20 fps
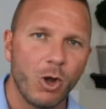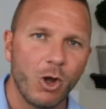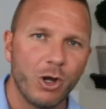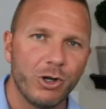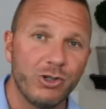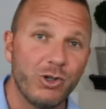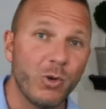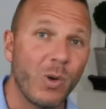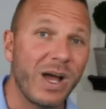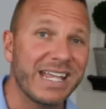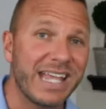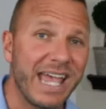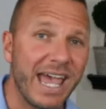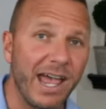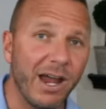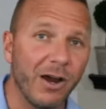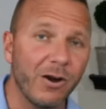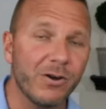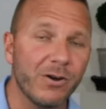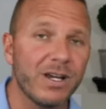Do I
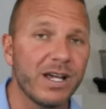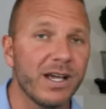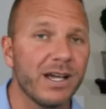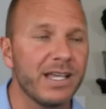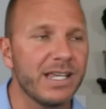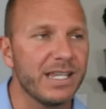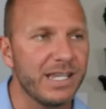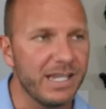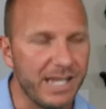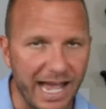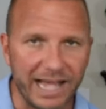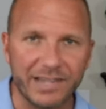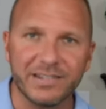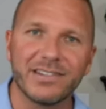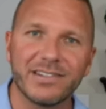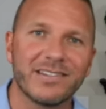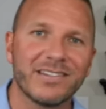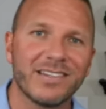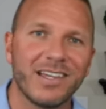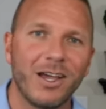care?
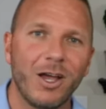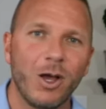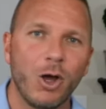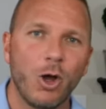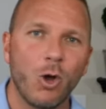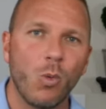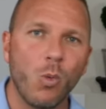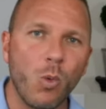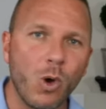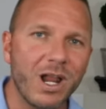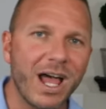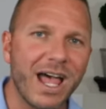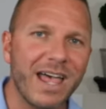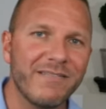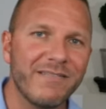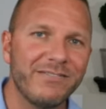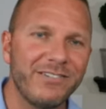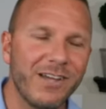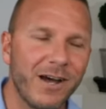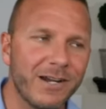Yes. Would I
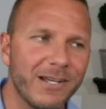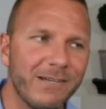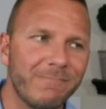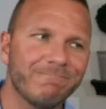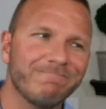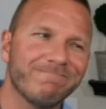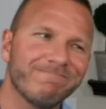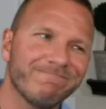have done it?